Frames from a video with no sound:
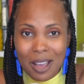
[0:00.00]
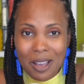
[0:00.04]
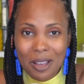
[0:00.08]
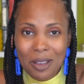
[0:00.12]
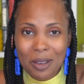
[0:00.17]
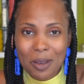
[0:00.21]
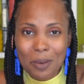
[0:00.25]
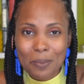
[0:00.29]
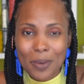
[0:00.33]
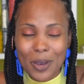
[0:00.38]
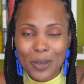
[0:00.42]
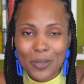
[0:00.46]

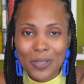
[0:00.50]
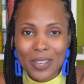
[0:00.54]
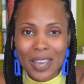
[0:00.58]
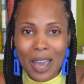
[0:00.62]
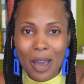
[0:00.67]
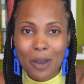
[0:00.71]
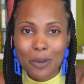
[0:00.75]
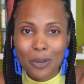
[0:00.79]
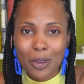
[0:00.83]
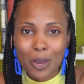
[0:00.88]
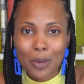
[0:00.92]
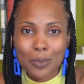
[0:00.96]
about the
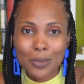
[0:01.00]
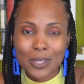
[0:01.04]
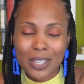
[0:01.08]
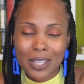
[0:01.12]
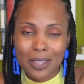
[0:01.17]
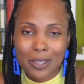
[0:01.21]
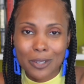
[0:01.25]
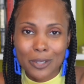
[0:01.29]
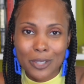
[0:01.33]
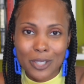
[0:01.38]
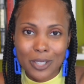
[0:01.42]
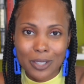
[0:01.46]
outcomes
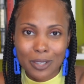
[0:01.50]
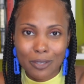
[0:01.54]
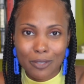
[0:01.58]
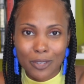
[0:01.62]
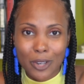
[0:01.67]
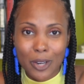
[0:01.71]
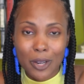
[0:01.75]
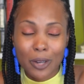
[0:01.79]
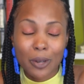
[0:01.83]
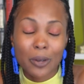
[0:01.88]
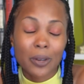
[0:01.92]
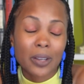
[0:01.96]
that they're
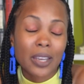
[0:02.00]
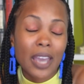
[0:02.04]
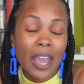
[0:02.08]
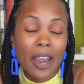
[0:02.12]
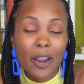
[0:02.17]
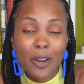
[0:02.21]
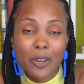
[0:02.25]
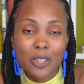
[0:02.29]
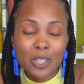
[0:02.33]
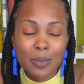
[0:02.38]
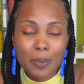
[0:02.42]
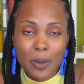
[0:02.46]
delivering or
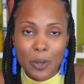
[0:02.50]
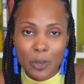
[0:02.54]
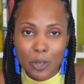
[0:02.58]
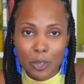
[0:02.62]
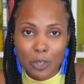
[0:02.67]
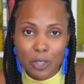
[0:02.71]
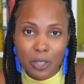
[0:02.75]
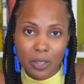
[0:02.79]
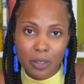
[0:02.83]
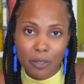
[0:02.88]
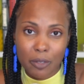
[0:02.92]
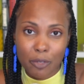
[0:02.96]
cares about
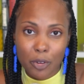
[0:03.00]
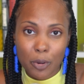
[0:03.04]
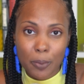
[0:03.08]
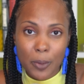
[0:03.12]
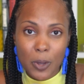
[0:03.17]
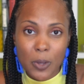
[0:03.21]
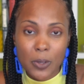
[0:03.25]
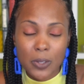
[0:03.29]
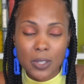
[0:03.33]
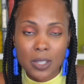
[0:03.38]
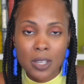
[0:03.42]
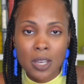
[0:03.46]
their
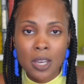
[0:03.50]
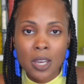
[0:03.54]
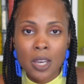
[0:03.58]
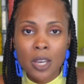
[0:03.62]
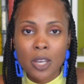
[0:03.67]
deliverables.